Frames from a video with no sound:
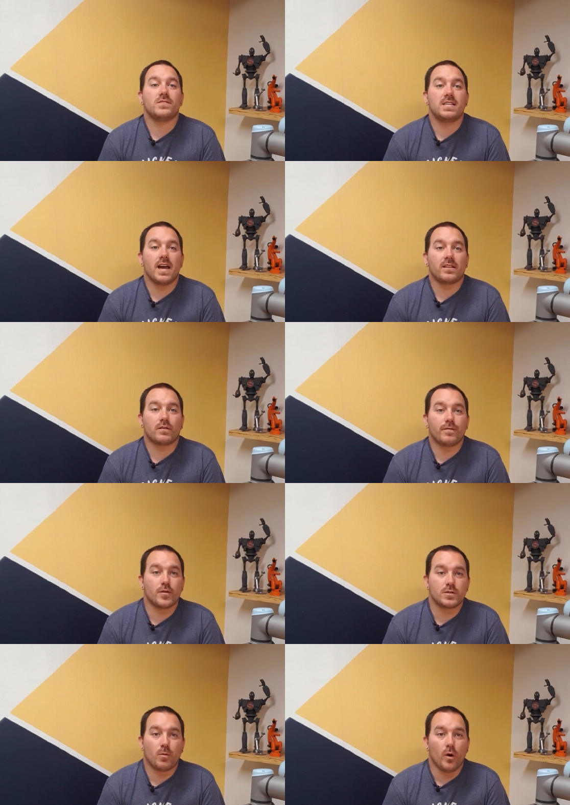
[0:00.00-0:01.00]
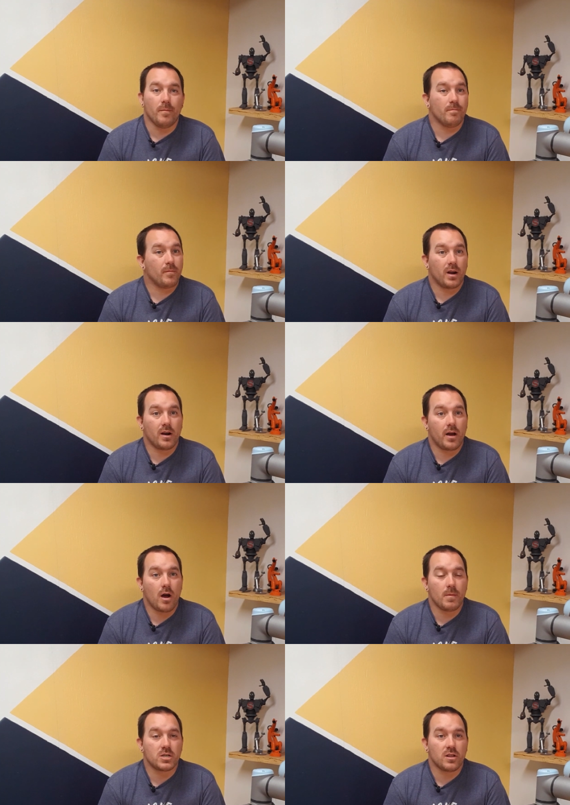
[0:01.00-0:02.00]
have snagged their first point, but I don't know
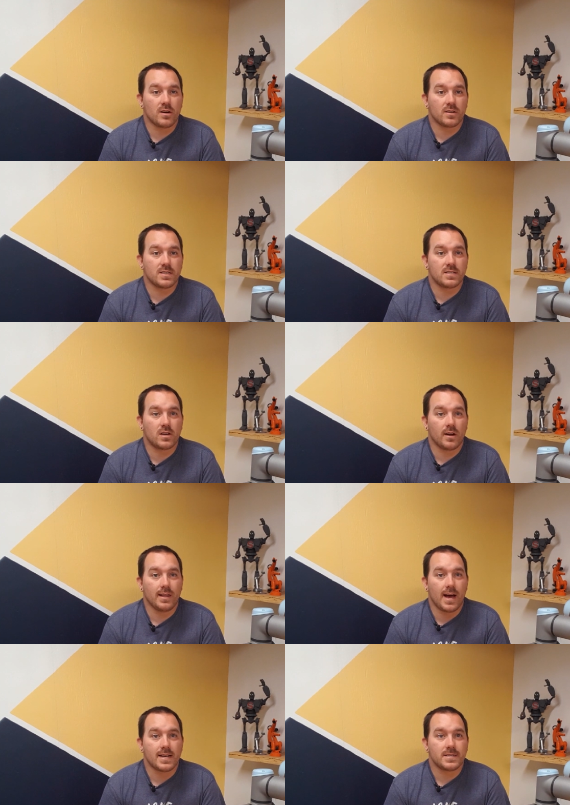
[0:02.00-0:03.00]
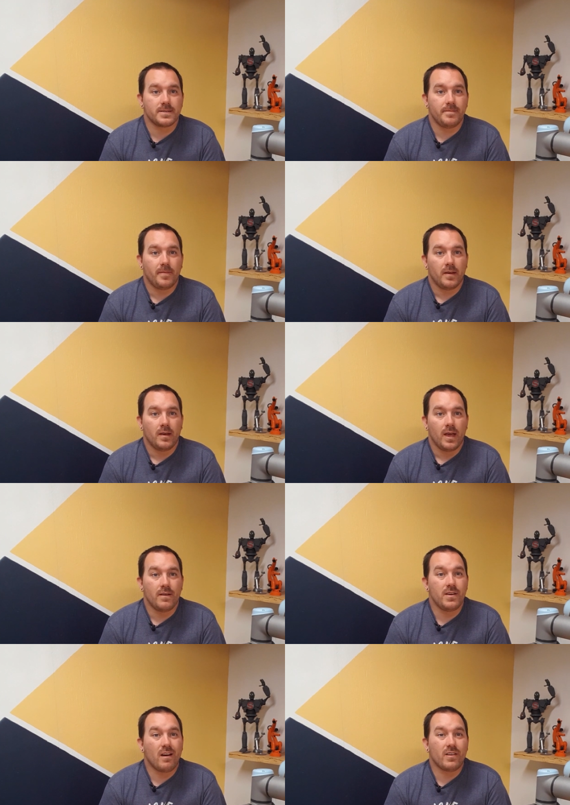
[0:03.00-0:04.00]
how much longer this is gonna last.
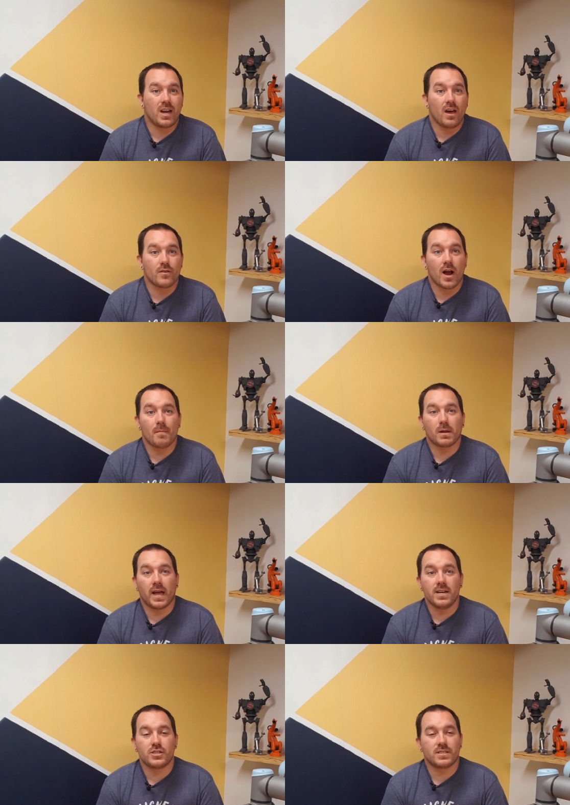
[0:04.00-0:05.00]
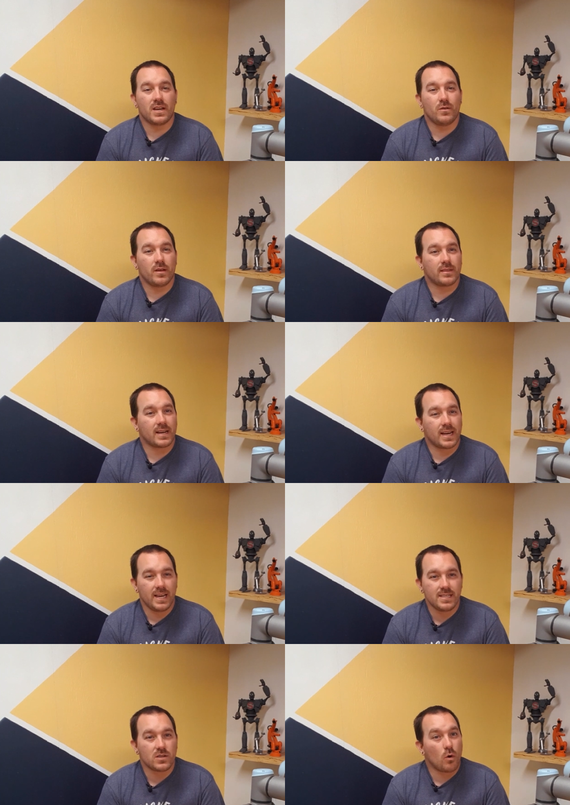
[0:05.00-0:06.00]
If you have any other applications that you think that
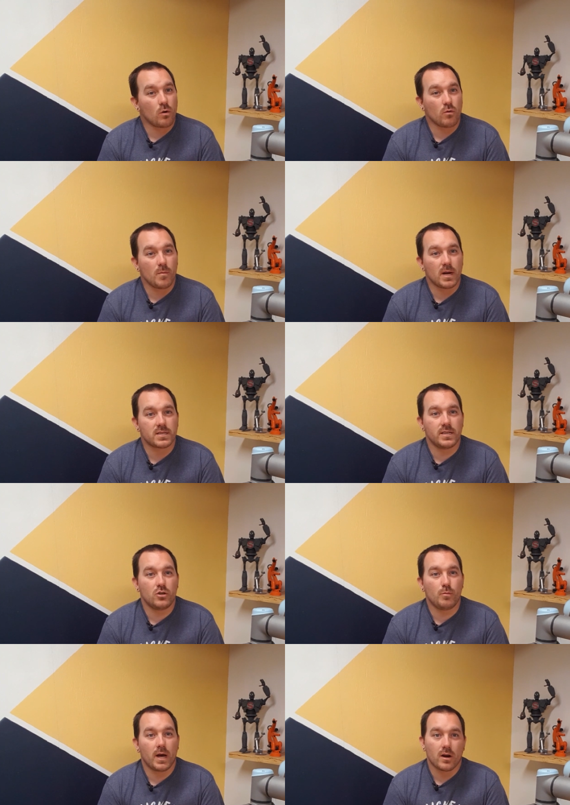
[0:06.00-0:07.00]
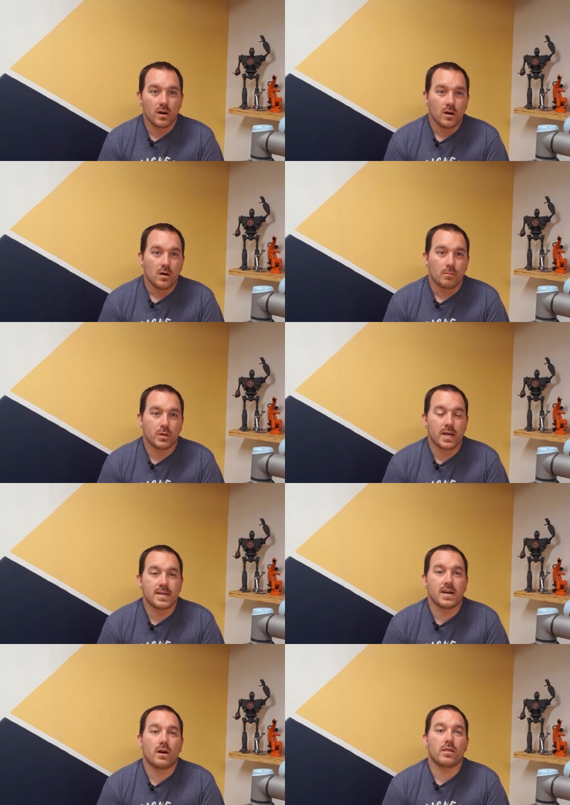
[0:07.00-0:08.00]
kids or robots can do better, put
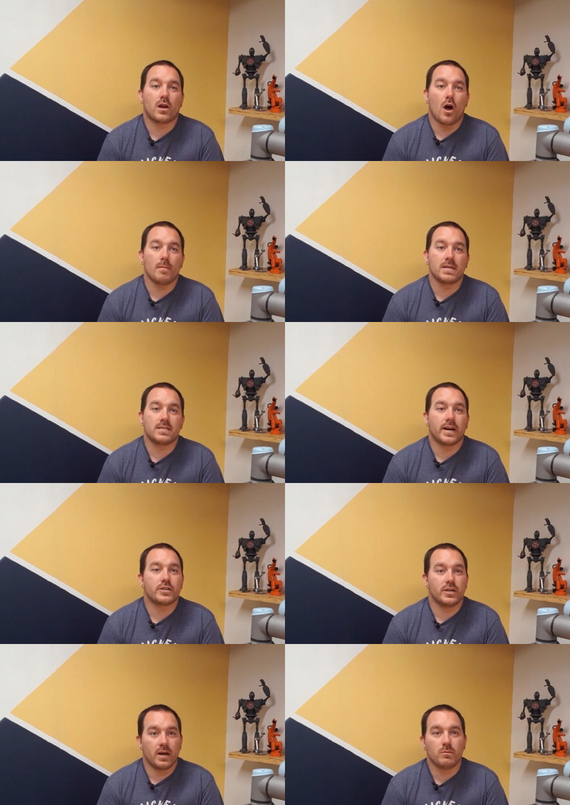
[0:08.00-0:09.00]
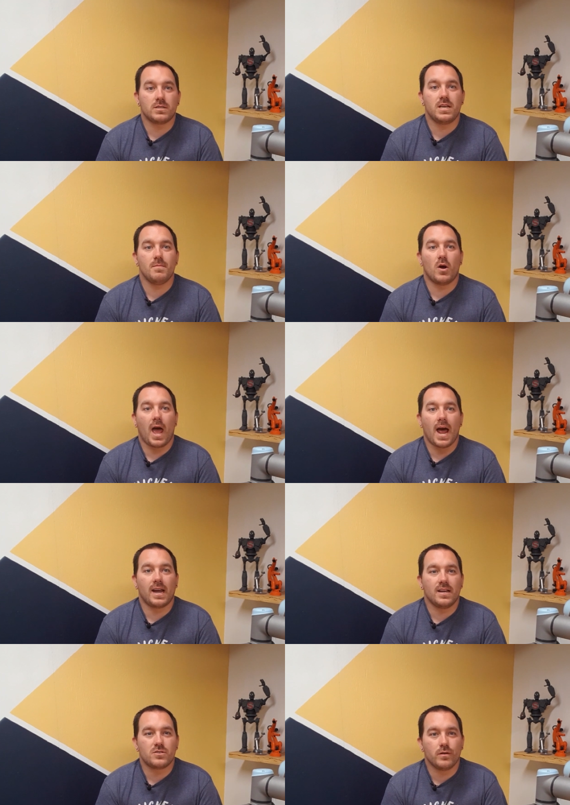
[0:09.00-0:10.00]
that down in the comments section and we'll see about
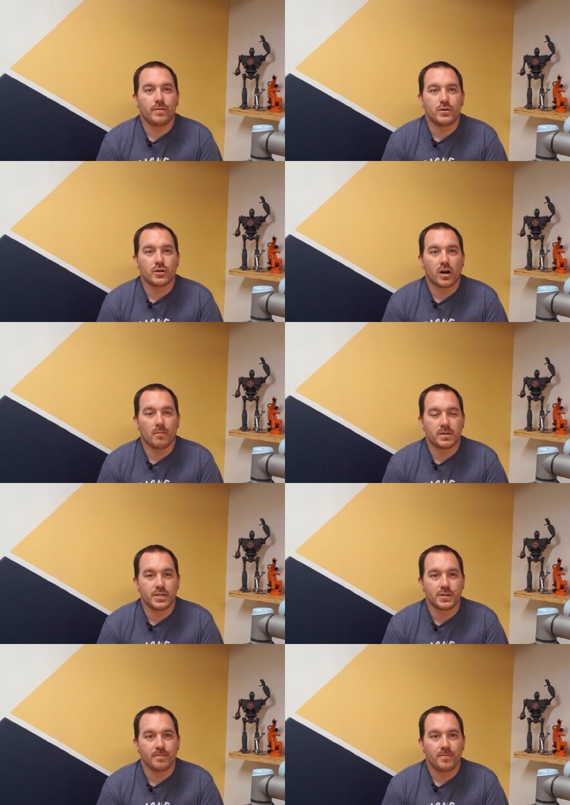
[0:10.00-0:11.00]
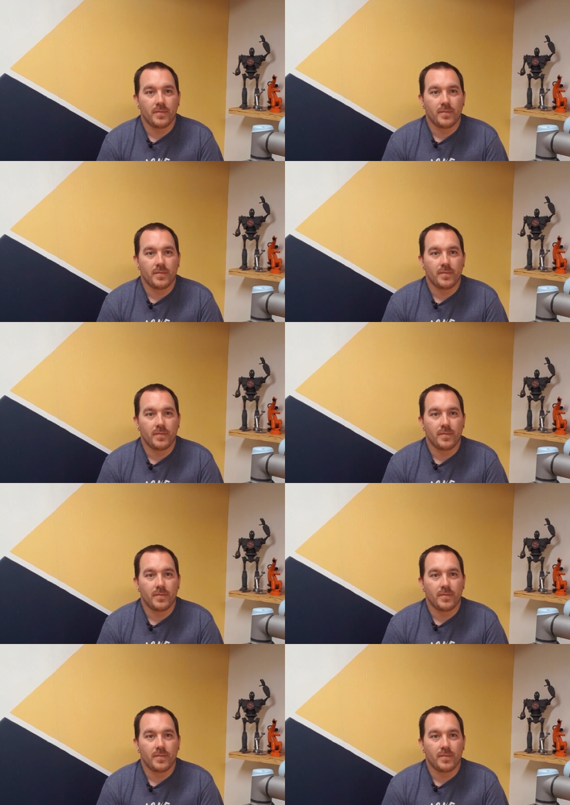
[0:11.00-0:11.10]
adding it to a future competition.